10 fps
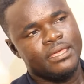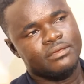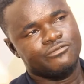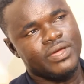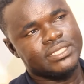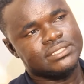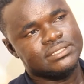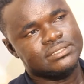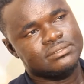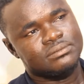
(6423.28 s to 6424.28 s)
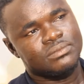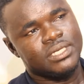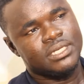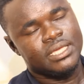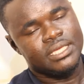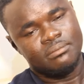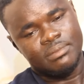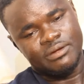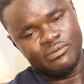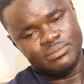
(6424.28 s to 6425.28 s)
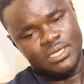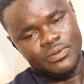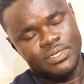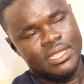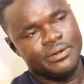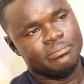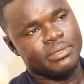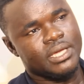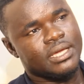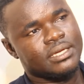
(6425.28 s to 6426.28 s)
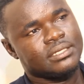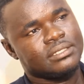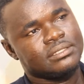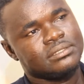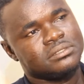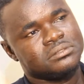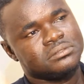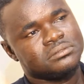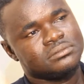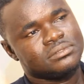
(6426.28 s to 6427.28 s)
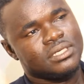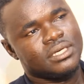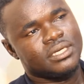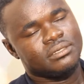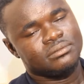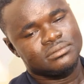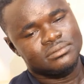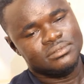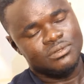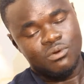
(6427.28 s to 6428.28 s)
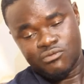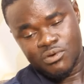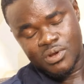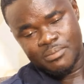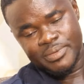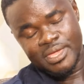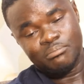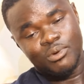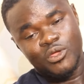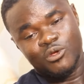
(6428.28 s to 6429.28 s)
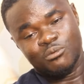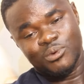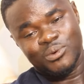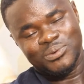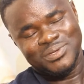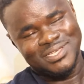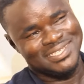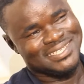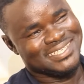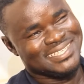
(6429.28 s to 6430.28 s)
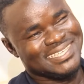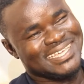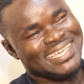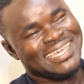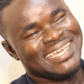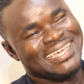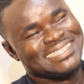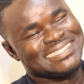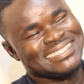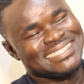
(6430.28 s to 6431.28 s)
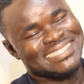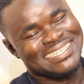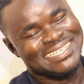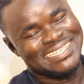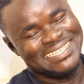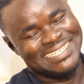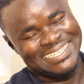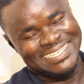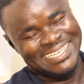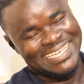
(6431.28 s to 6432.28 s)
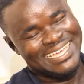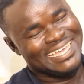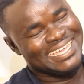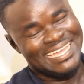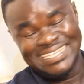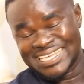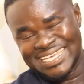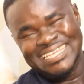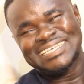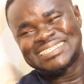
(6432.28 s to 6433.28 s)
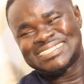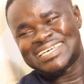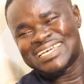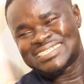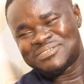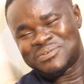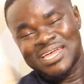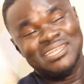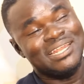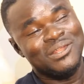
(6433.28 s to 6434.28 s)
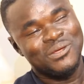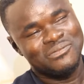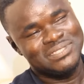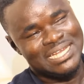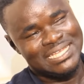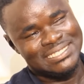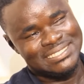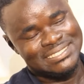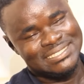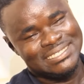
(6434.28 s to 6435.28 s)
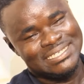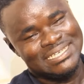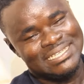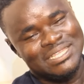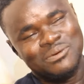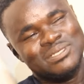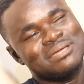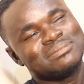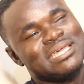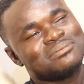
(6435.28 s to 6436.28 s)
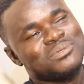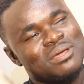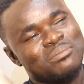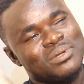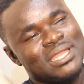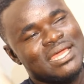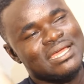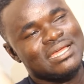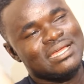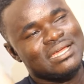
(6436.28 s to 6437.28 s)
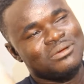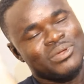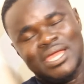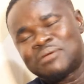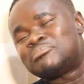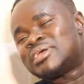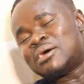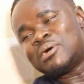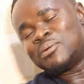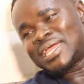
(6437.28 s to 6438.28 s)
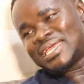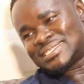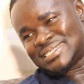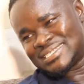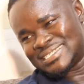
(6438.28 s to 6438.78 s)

In fact, when I came back from Saudi Arabia, I go for my employer more. See, I'm taking it easy. I said we had a lot of challenges. There was sometimes Krampona, we can't pay our workers.